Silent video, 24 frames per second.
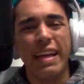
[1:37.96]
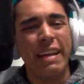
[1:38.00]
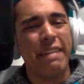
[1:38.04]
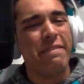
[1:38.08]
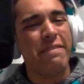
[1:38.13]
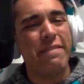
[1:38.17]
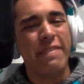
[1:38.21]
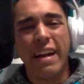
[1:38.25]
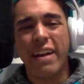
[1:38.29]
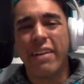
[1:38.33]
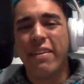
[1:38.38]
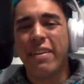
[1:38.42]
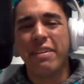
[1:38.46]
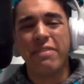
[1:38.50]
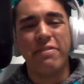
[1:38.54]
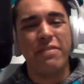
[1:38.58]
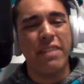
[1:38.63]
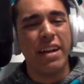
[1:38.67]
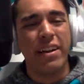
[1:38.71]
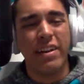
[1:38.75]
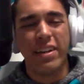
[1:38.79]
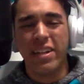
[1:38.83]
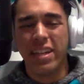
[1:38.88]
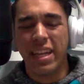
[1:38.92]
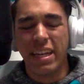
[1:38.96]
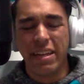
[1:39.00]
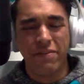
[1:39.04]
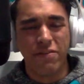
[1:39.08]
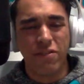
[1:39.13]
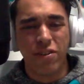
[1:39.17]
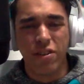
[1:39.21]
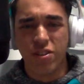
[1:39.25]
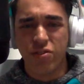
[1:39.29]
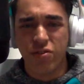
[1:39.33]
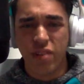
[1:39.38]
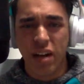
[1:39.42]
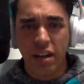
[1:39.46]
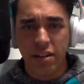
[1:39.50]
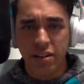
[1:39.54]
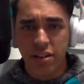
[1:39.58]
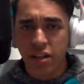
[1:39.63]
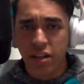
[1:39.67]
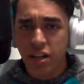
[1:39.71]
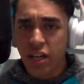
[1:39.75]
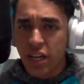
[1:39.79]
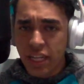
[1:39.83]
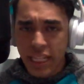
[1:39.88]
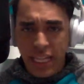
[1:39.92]
very, very late first
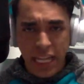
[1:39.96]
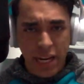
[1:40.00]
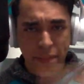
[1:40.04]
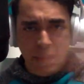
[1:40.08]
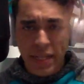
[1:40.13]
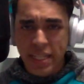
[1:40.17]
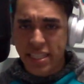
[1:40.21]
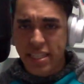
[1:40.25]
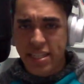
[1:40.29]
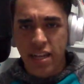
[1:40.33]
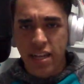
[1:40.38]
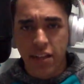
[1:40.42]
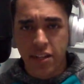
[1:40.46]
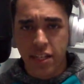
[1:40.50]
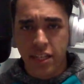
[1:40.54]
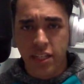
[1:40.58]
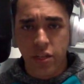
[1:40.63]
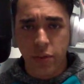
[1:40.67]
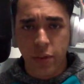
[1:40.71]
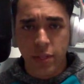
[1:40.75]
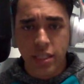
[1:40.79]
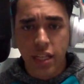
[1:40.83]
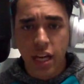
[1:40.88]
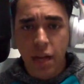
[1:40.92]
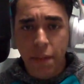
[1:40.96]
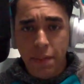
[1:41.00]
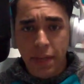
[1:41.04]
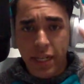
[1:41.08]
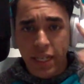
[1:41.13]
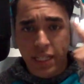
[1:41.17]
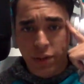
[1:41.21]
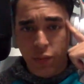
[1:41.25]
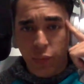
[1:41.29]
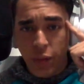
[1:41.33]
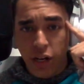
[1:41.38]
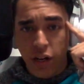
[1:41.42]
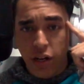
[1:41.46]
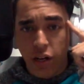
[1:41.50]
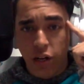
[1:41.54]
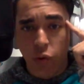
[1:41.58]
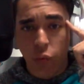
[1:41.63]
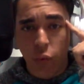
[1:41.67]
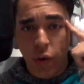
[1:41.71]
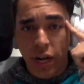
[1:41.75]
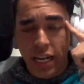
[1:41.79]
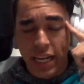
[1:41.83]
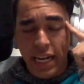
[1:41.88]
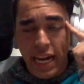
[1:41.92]
rounder, that it means nothing to us because we are in a
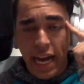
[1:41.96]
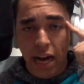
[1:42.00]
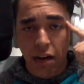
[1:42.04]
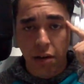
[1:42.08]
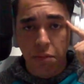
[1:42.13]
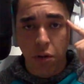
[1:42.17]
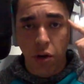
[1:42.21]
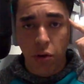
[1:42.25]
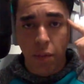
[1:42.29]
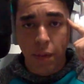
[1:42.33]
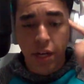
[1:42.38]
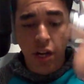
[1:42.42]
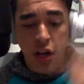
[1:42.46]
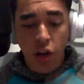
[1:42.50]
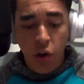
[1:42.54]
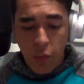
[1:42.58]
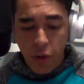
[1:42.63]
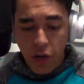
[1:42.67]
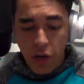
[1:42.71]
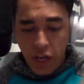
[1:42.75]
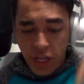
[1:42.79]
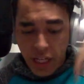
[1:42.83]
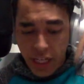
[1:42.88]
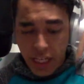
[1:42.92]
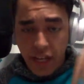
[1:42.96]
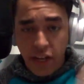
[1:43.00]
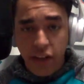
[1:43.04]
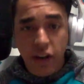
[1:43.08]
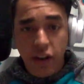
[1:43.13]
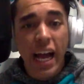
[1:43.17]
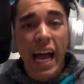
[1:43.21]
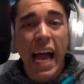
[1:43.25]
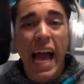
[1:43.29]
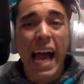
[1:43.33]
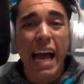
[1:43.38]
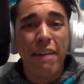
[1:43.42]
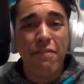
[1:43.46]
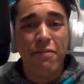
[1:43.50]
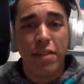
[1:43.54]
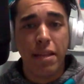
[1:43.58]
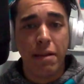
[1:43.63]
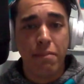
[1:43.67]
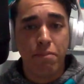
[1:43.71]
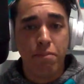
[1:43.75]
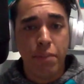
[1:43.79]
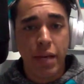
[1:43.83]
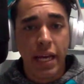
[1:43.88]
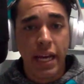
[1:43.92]
win now moment. We are here, F
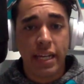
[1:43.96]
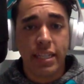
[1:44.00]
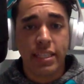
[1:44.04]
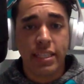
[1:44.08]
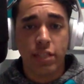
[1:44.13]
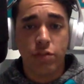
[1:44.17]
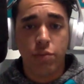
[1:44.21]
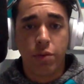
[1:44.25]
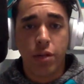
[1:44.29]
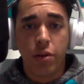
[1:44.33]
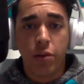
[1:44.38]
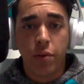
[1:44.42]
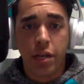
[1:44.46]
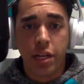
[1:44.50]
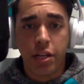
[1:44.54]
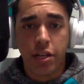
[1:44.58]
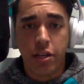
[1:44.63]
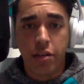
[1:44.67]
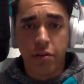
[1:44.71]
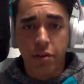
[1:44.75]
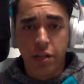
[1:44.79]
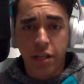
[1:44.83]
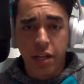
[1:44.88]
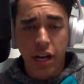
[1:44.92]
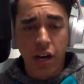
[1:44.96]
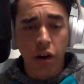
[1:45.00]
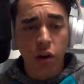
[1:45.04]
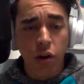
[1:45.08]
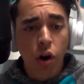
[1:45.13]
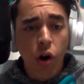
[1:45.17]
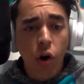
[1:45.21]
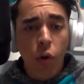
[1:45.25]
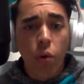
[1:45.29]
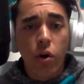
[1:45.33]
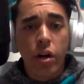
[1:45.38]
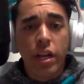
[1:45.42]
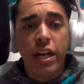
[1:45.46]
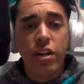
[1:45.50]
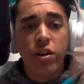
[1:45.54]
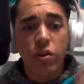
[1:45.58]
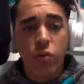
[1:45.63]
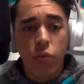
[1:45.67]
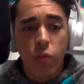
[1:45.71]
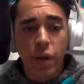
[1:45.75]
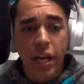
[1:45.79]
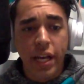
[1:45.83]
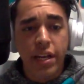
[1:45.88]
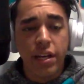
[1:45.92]
them picks, as we already knew, you know. We're here to
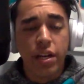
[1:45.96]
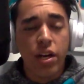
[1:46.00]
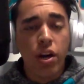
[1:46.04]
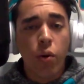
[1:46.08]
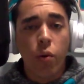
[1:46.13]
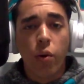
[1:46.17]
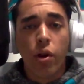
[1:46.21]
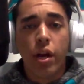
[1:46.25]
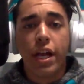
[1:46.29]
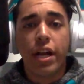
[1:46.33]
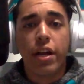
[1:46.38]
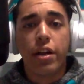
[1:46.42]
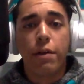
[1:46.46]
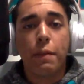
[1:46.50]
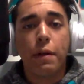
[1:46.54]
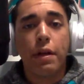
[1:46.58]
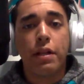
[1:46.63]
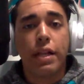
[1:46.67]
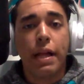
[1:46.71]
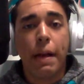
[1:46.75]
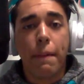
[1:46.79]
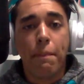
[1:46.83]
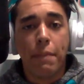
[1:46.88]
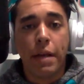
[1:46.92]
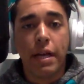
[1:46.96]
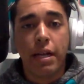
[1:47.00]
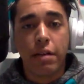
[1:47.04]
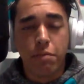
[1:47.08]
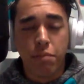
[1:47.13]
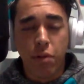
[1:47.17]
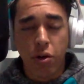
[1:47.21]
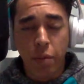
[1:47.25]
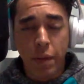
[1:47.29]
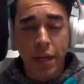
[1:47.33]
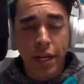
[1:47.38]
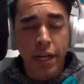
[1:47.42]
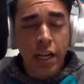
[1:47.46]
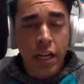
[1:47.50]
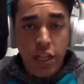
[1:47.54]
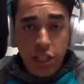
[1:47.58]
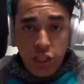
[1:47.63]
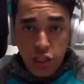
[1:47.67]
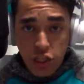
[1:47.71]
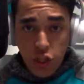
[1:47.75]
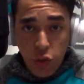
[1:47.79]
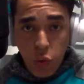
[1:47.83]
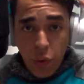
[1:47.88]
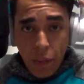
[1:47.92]
win. We're here to bring that big moment.
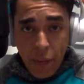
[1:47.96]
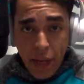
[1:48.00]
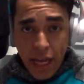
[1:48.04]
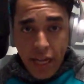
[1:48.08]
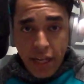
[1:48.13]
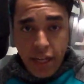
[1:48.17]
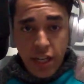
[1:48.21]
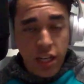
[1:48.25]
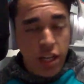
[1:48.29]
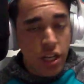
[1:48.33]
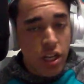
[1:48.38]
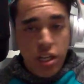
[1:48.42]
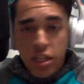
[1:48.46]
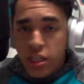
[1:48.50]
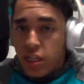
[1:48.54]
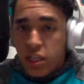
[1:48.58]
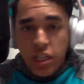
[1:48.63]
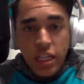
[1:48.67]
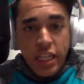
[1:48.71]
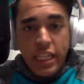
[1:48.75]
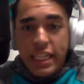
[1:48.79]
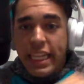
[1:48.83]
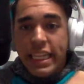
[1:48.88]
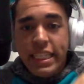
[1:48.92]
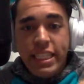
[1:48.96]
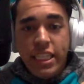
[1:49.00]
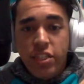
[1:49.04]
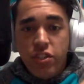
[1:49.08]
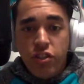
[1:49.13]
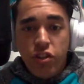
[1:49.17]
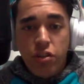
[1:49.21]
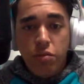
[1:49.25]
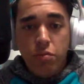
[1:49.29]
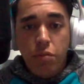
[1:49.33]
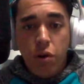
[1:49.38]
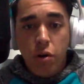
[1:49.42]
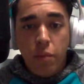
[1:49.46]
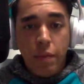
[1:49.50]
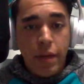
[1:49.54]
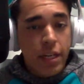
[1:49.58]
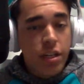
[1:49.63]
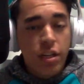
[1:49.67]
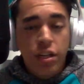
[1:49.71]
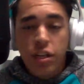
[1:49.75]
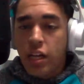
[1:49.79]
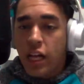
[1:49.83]
To a man, this is your moment.